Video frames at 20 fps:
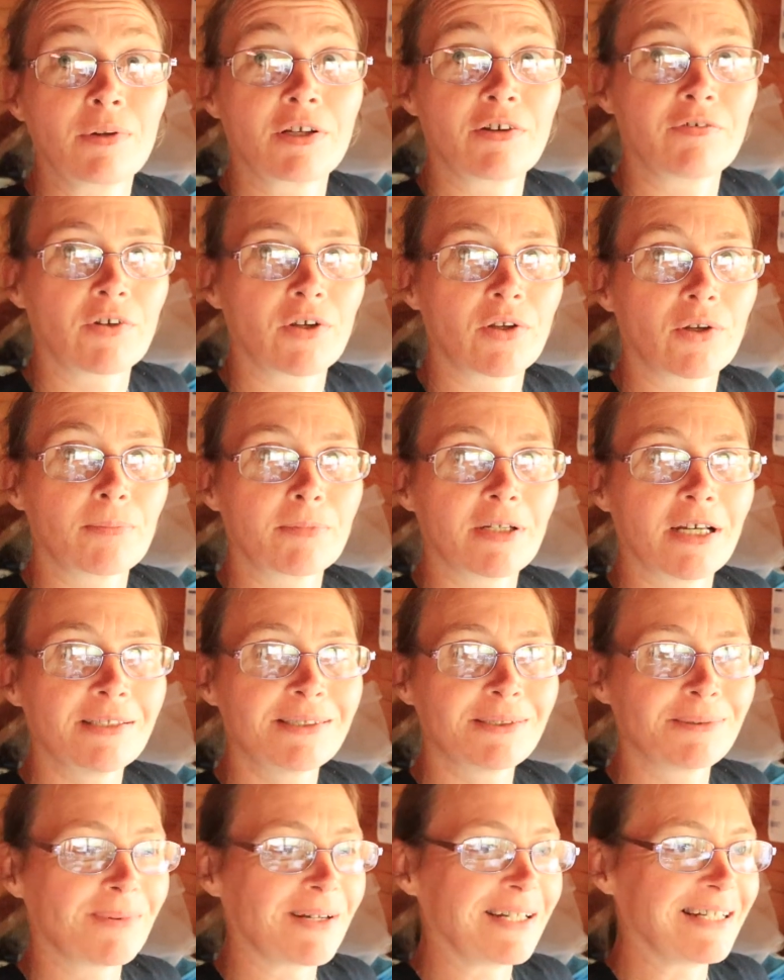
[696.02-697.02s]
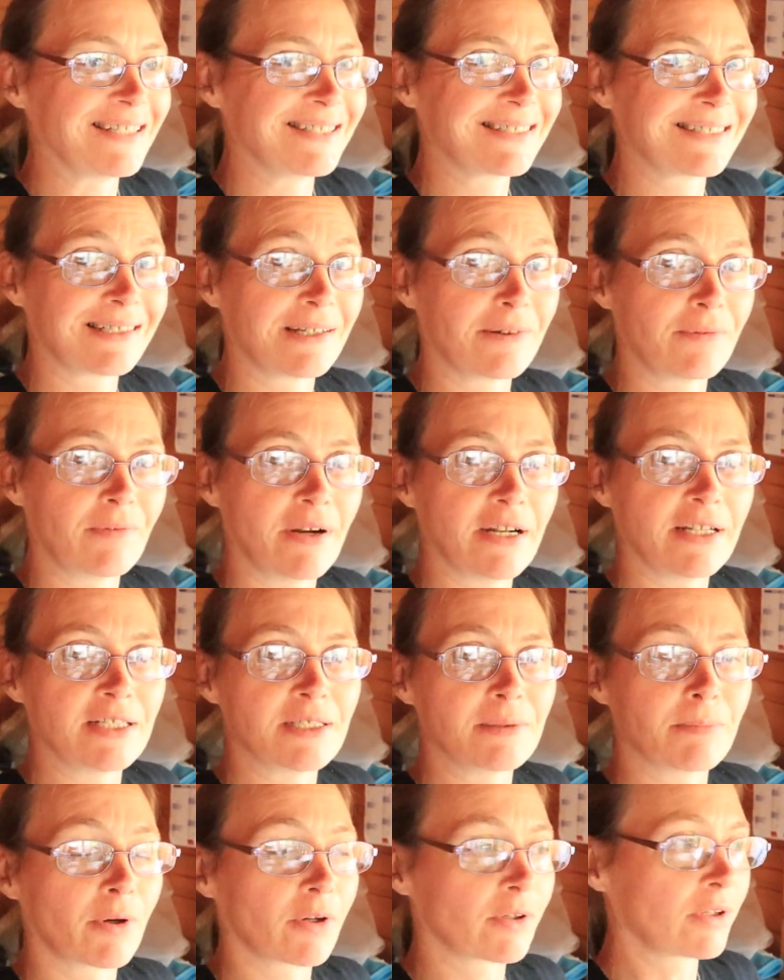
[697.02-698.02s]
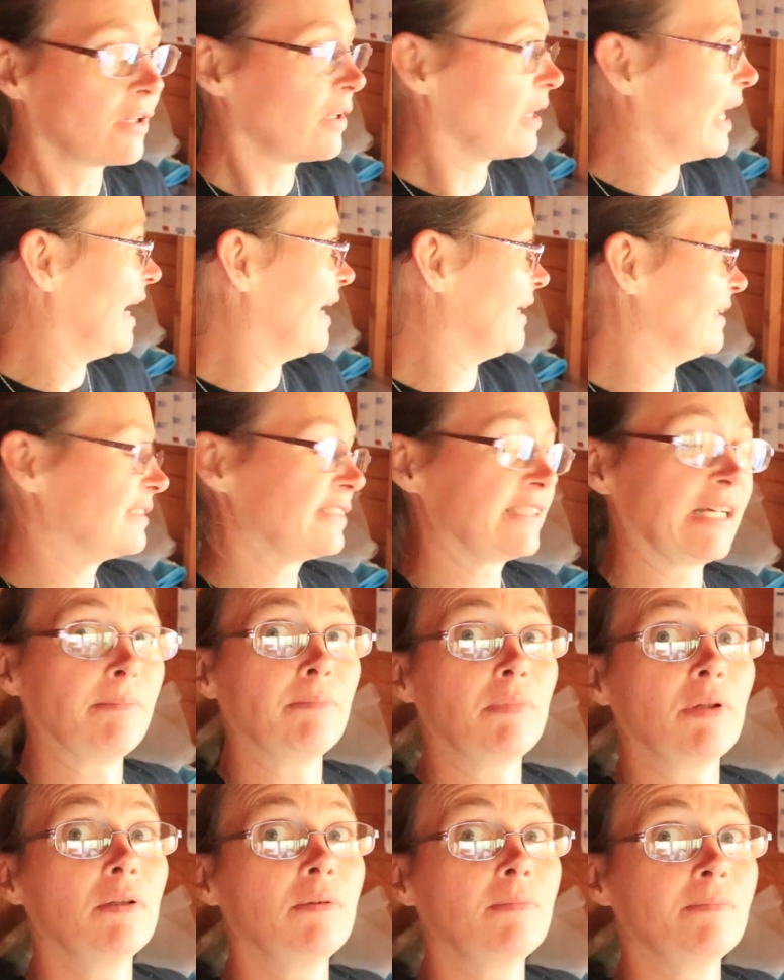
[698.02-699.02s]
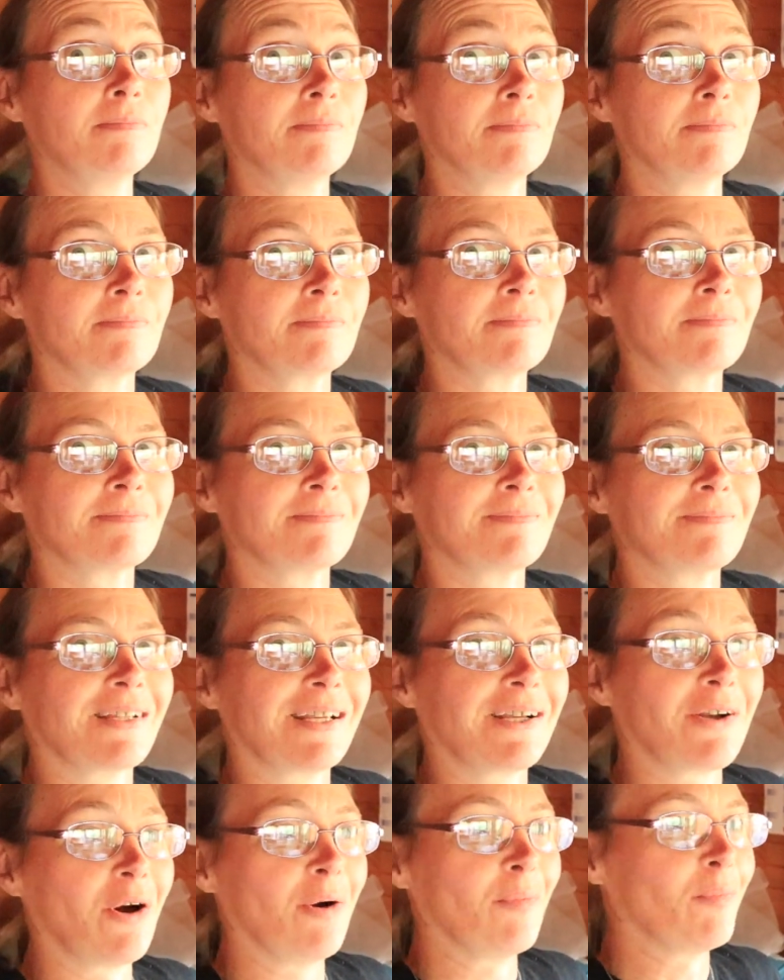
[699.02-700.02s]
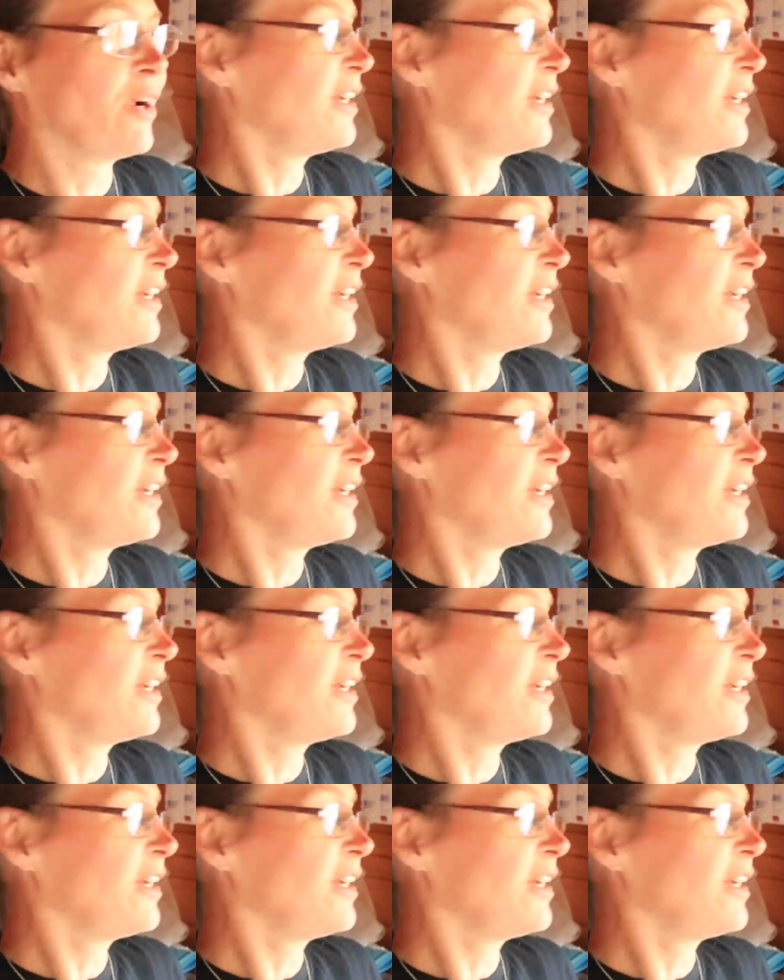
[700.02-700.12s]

will give you an update when it's ready to bottle and sample. Can't